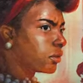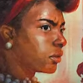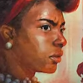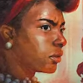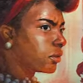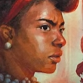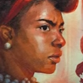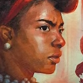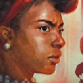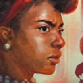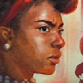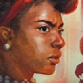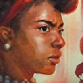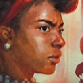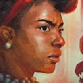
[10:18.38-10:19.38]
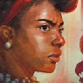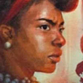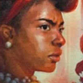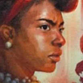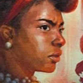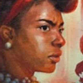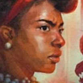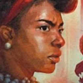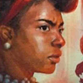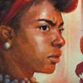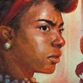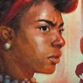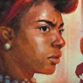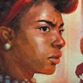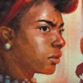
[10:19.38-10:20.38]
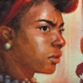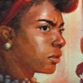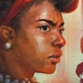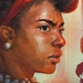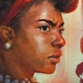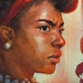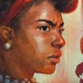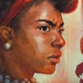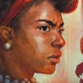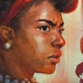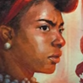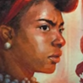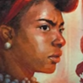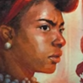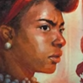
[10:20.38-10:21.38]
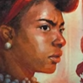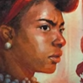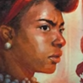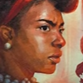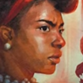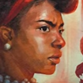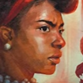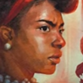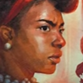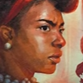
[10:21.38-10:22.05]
No words are spoken by the person on screen.